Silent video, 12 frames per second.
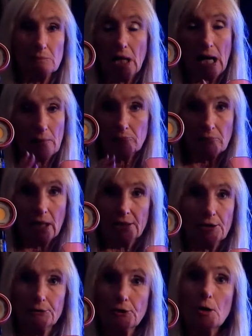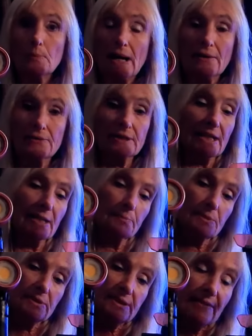I don't know about the 8,
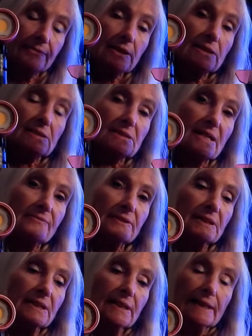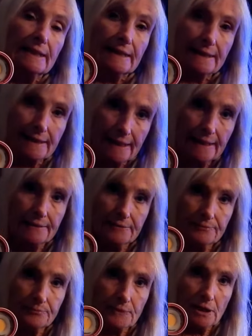but definitely the 7, it can
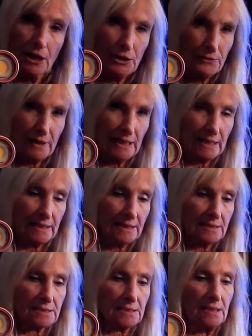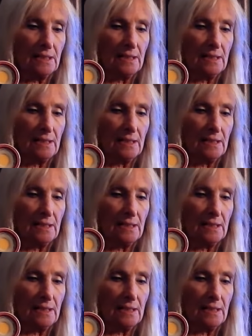overheat